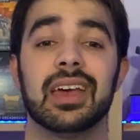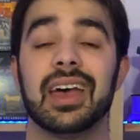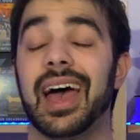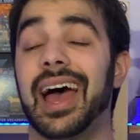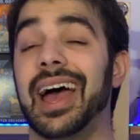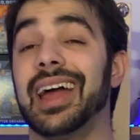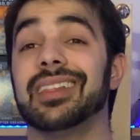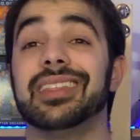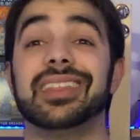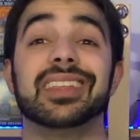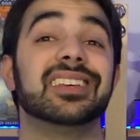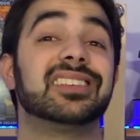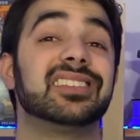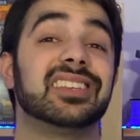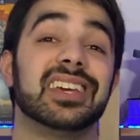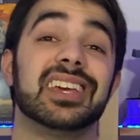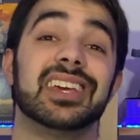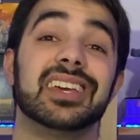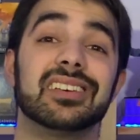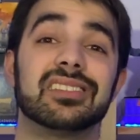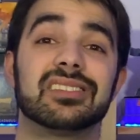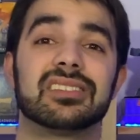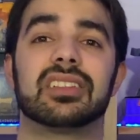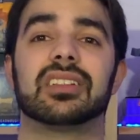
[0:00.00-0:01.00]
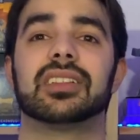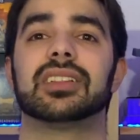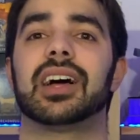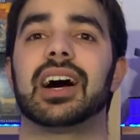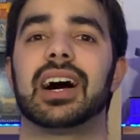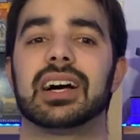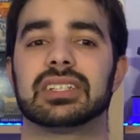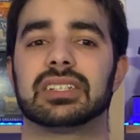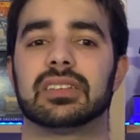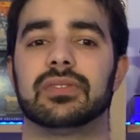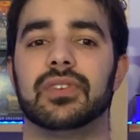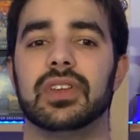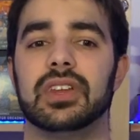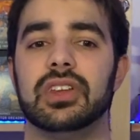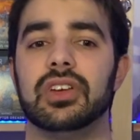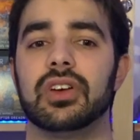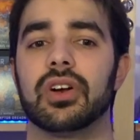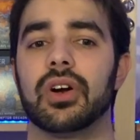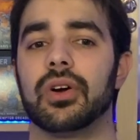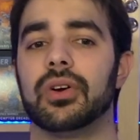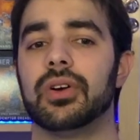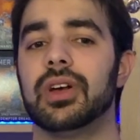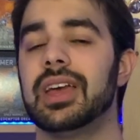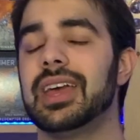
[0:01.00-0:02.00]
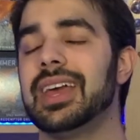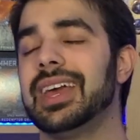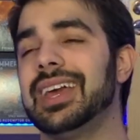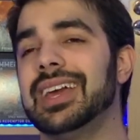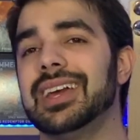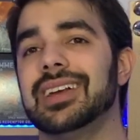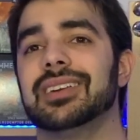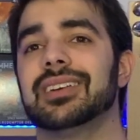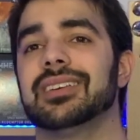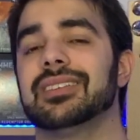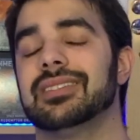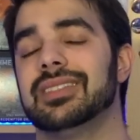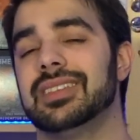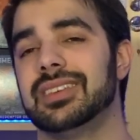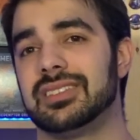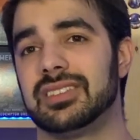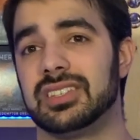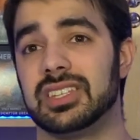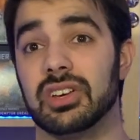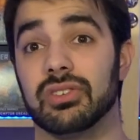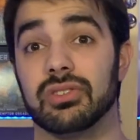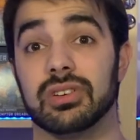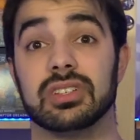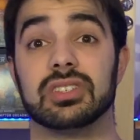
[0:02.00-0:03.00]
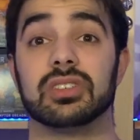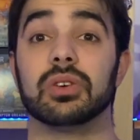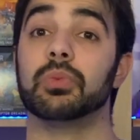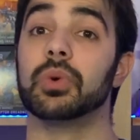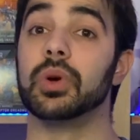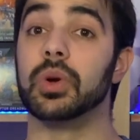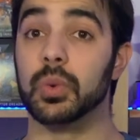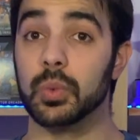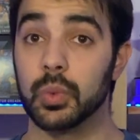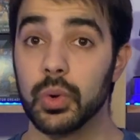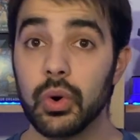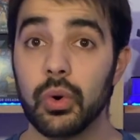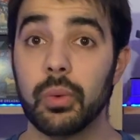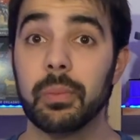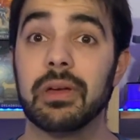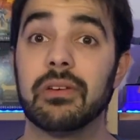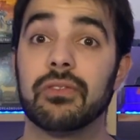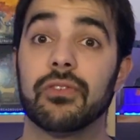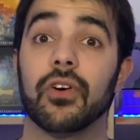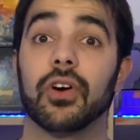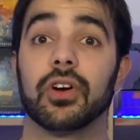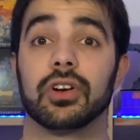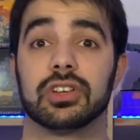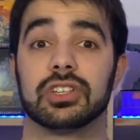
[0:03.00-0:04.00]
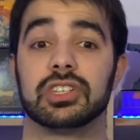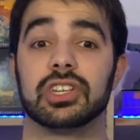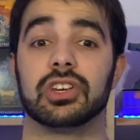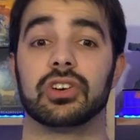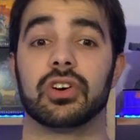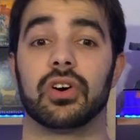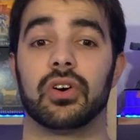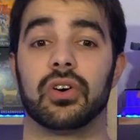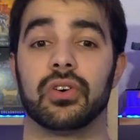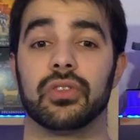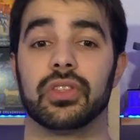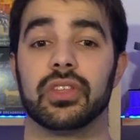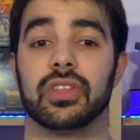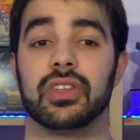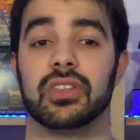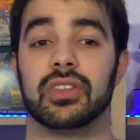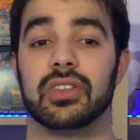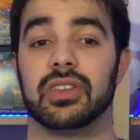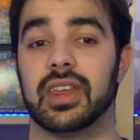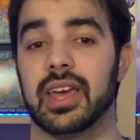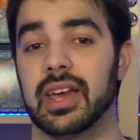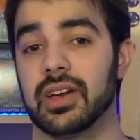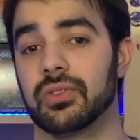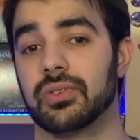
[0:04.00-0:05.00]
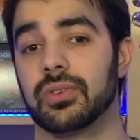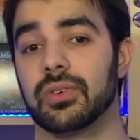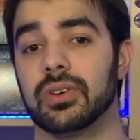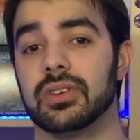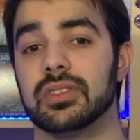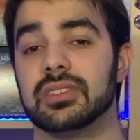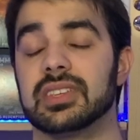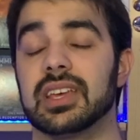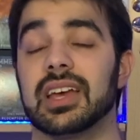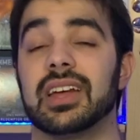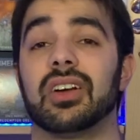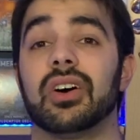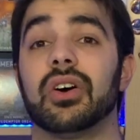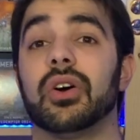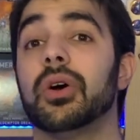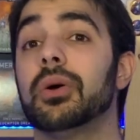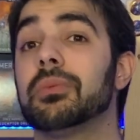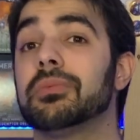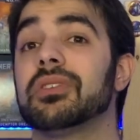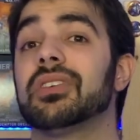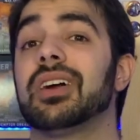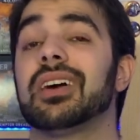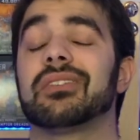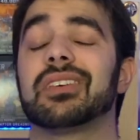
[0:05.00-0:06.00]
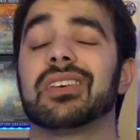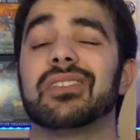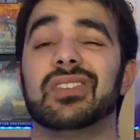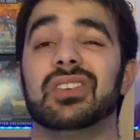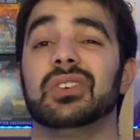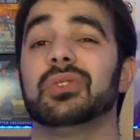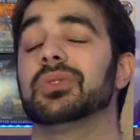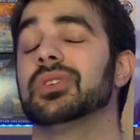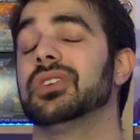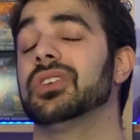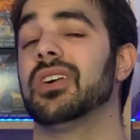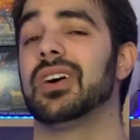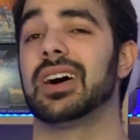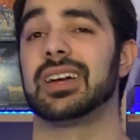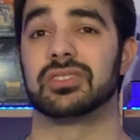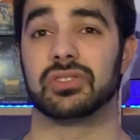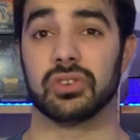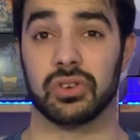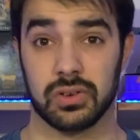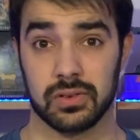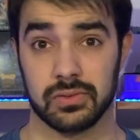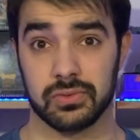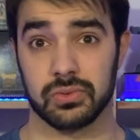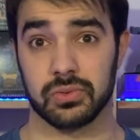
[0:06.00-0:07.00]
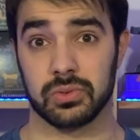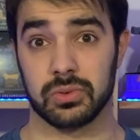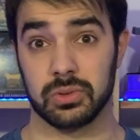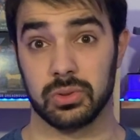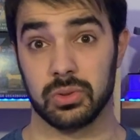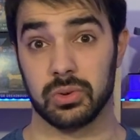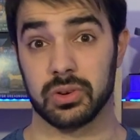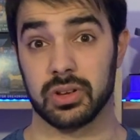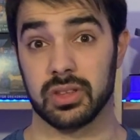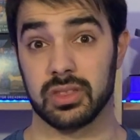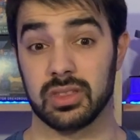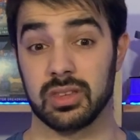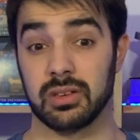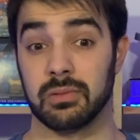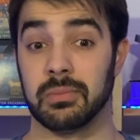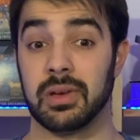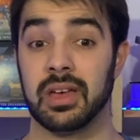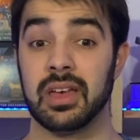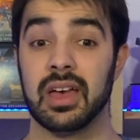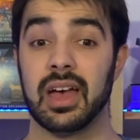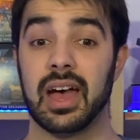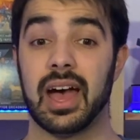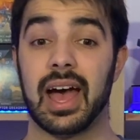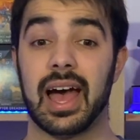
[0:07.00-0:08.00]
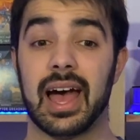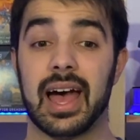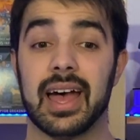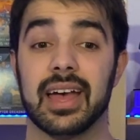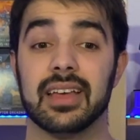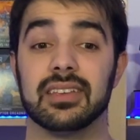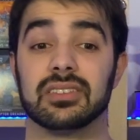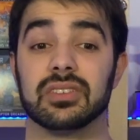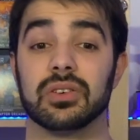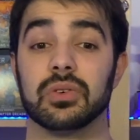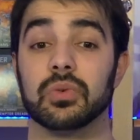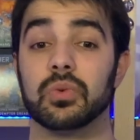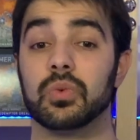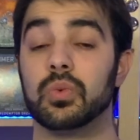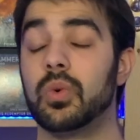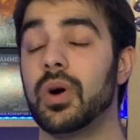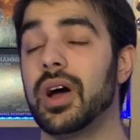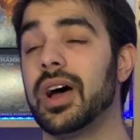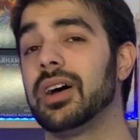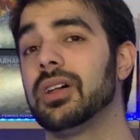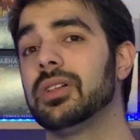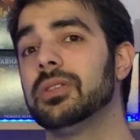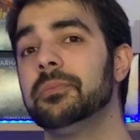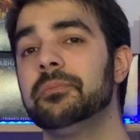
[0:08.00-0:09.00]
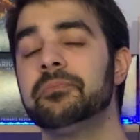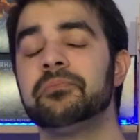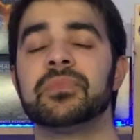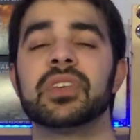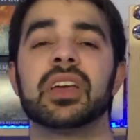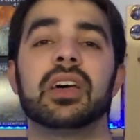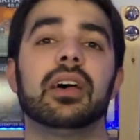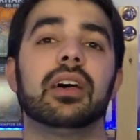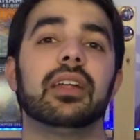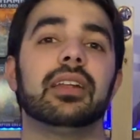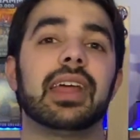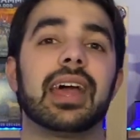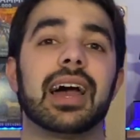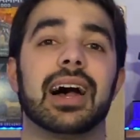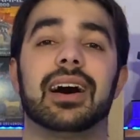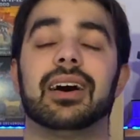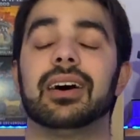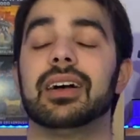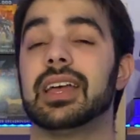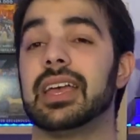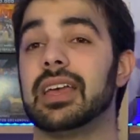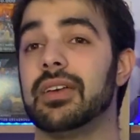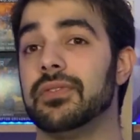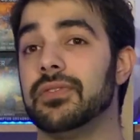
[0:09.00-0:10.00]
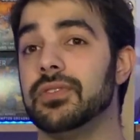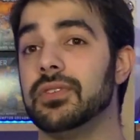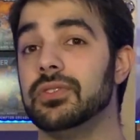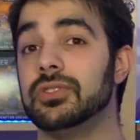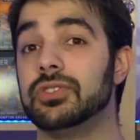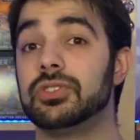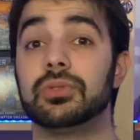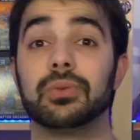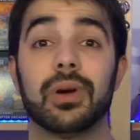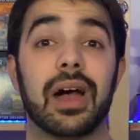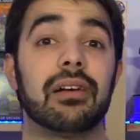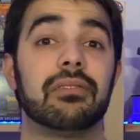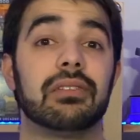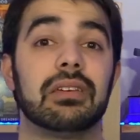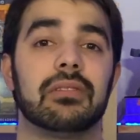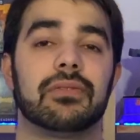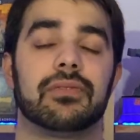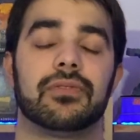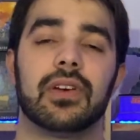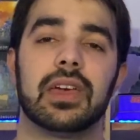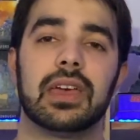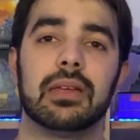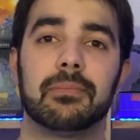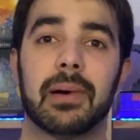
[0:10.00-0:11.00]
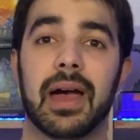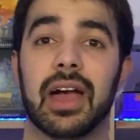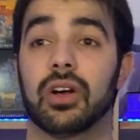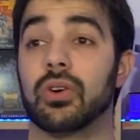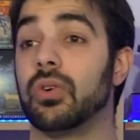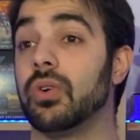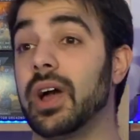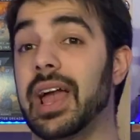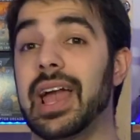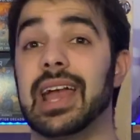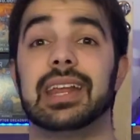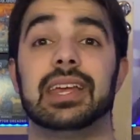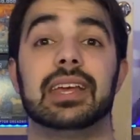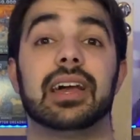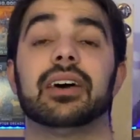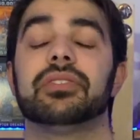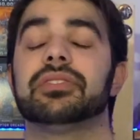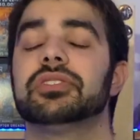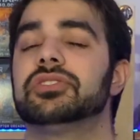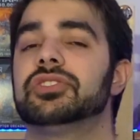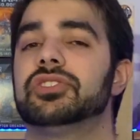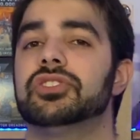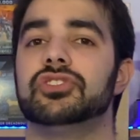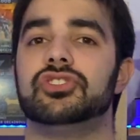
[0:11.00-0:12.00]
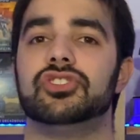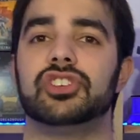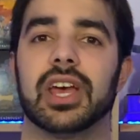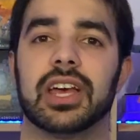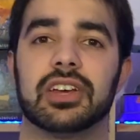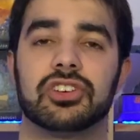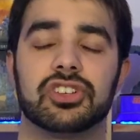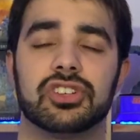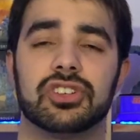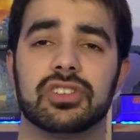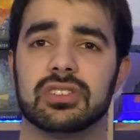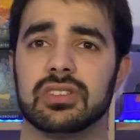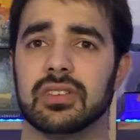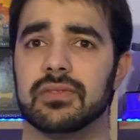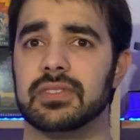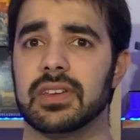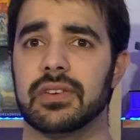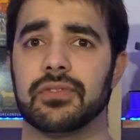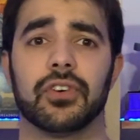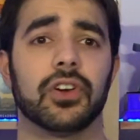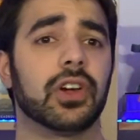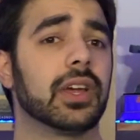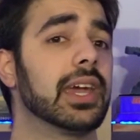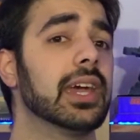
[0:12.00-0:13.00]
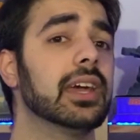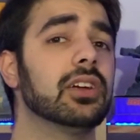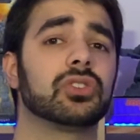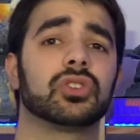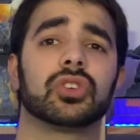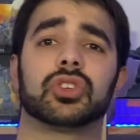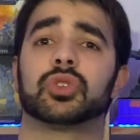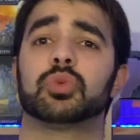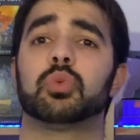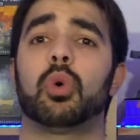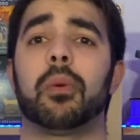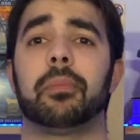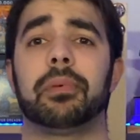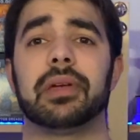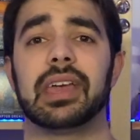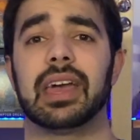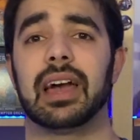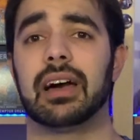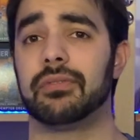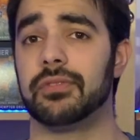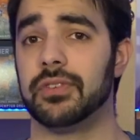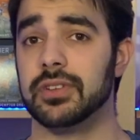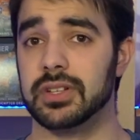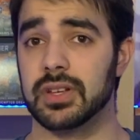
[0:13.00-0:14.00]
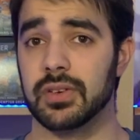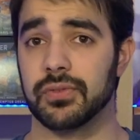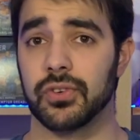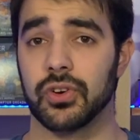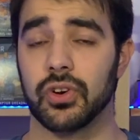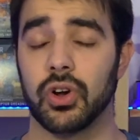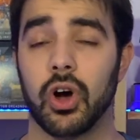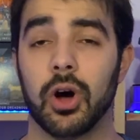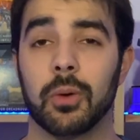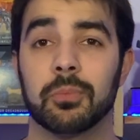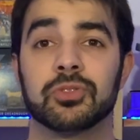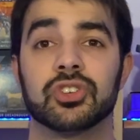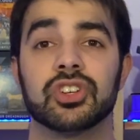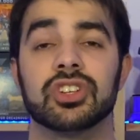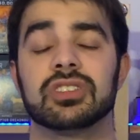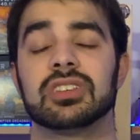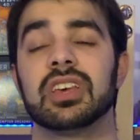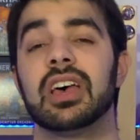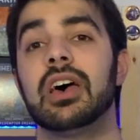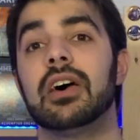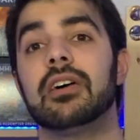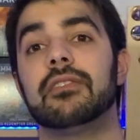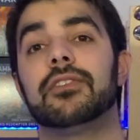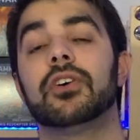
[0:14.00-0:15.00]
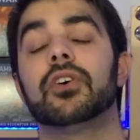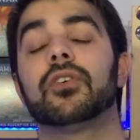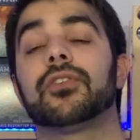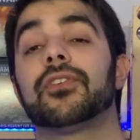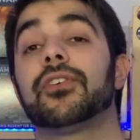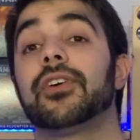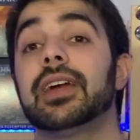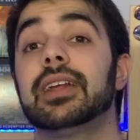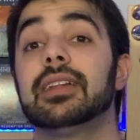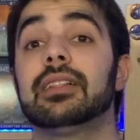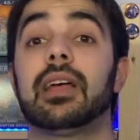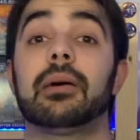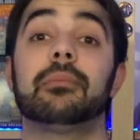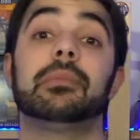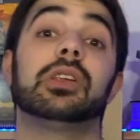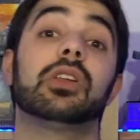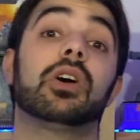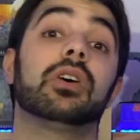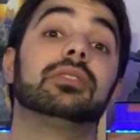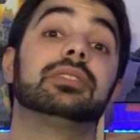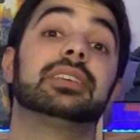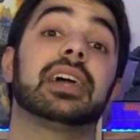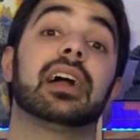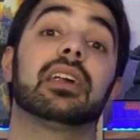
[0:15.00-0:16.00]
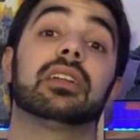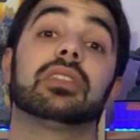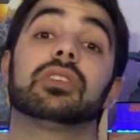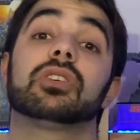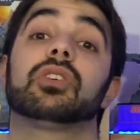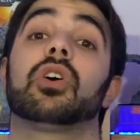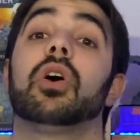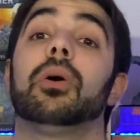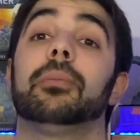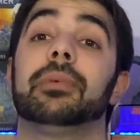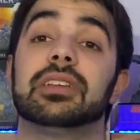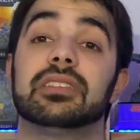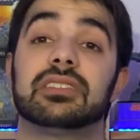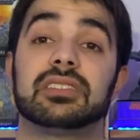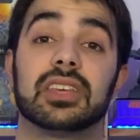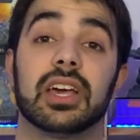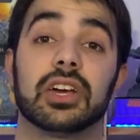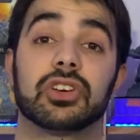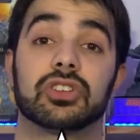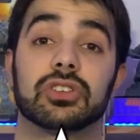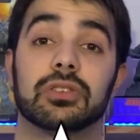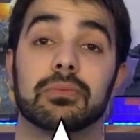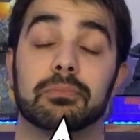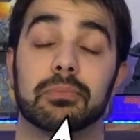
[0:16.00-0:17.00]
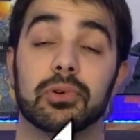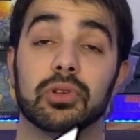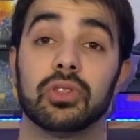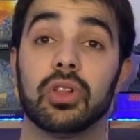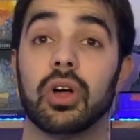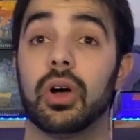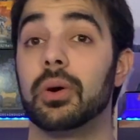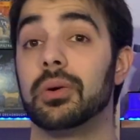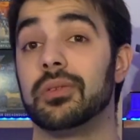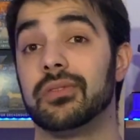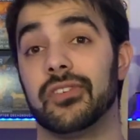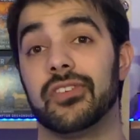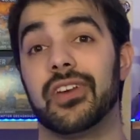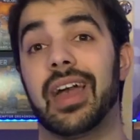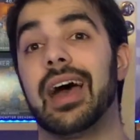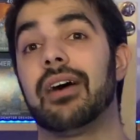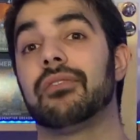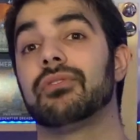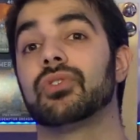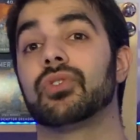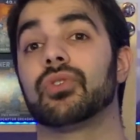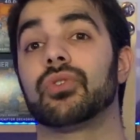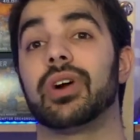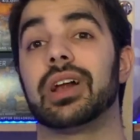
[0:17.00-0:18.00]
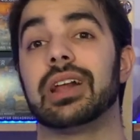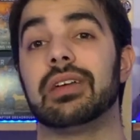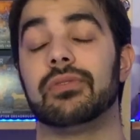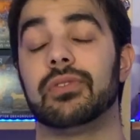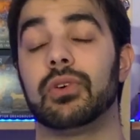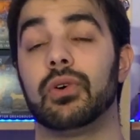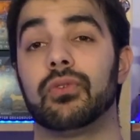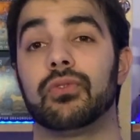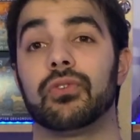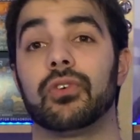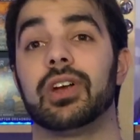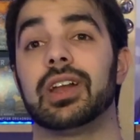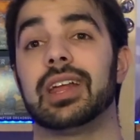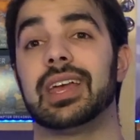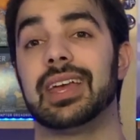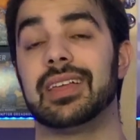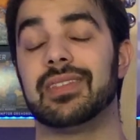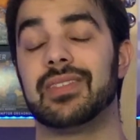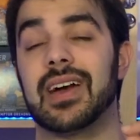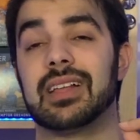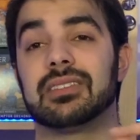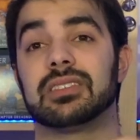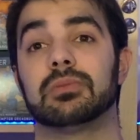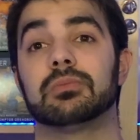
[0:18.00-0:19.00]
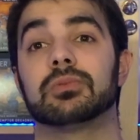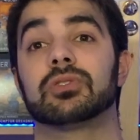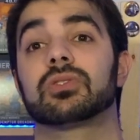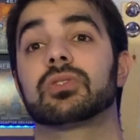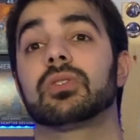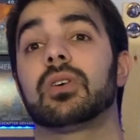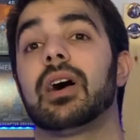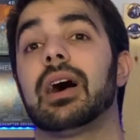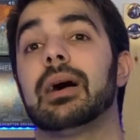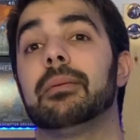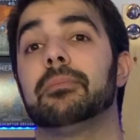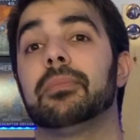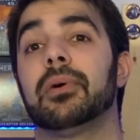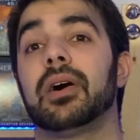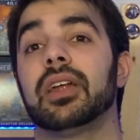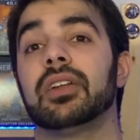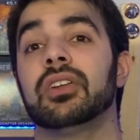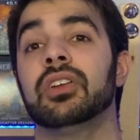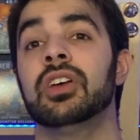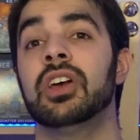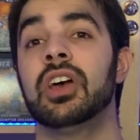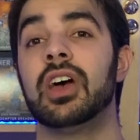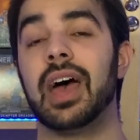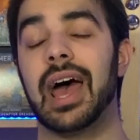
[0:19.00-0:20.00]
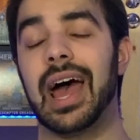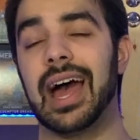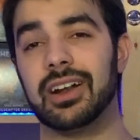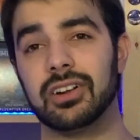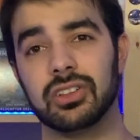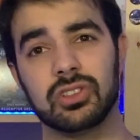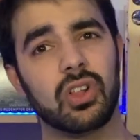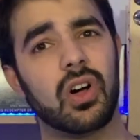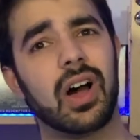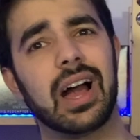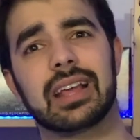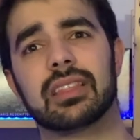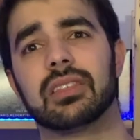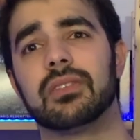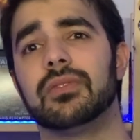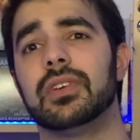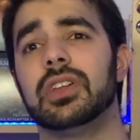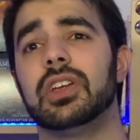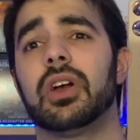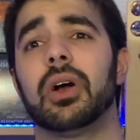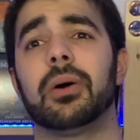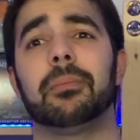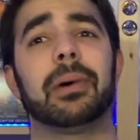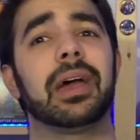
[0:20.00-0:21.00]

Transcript: And this is the last video in this series that we will be focusing on the Necrons, and I hope that I've given you a nice overall look at them as well. Now, if you do have any feedback or any other suggestions of different kits or swapping out for different options, feel free to let me know down in the comments section below. And if you haven't already, feel free to hit that subscribe button and like the video.